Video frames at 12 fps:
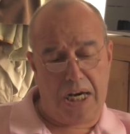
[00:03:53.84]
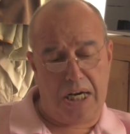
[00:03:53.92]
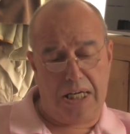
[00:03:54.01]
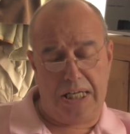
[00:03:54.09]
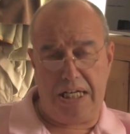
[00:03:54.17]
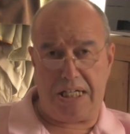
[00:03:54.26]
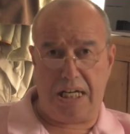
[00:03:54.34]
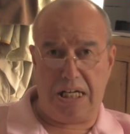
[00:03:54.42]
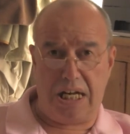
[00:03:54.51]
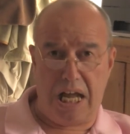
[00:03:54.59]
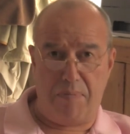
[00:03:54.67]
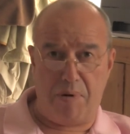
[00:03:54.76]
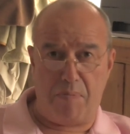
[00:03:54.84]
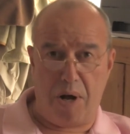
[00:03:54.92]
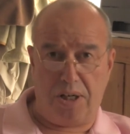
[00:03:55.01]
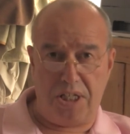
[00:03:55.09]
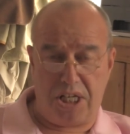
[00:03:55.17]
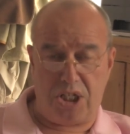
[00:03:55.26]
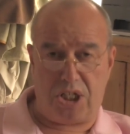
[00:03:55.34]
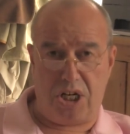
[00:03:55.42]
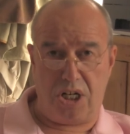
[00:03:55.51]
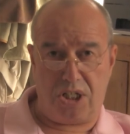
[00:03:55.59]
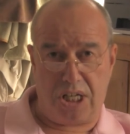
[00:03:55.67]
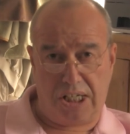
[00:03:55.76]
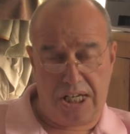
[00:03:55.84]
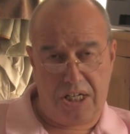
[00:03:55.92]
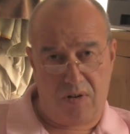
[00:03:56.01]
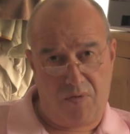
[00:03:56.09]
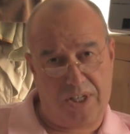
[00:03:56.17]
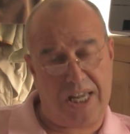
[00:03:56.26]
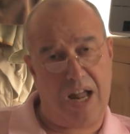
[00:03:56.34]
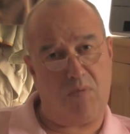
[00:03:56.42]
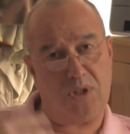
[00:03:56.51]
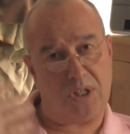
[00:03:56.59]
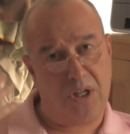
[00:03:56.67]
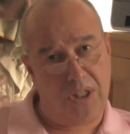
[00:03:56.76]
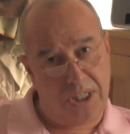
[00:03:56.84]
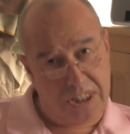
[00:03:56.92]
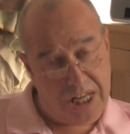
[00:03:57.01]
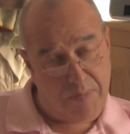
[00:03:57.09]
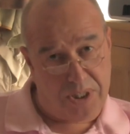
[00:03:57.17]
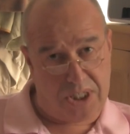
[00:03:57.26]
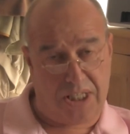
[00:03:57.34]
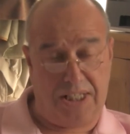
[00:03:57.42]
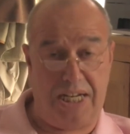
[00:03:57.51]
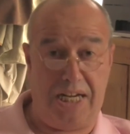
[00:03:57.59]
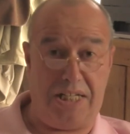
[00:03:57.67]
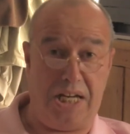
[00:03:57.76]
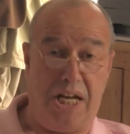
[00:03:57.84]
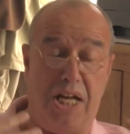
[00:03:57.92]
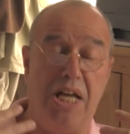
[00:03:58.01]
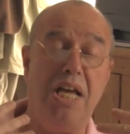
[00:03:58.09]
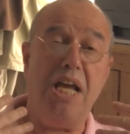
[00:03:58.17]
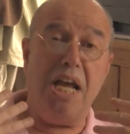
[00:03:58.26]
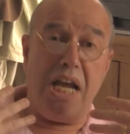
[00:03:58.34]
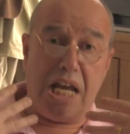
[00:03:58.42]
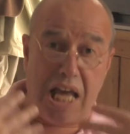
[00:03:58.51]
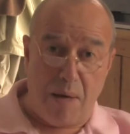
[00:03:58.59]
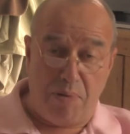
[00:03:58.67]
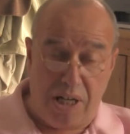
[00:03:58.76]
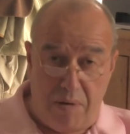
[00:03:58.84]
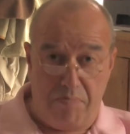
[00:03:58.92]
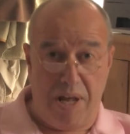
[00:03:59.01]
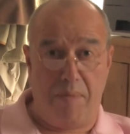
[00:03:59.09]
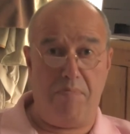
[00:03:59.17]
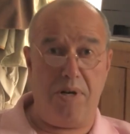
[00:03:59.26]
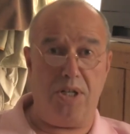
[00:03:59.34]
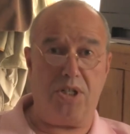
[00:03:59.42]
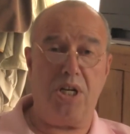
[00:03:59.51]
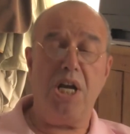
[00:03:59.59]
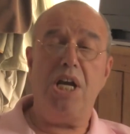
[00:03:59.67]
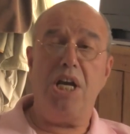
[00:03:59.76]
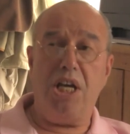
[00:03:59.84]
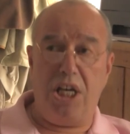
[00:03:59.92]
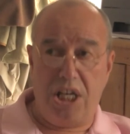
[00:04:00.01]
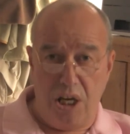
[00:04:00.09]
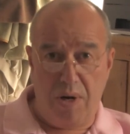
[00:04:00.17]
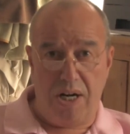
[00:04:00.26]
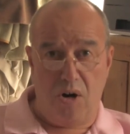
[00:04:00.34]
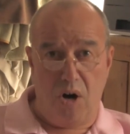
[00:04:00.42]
leading Labour politicians, the leader of the council, the deputy leader, cabinet members, queuing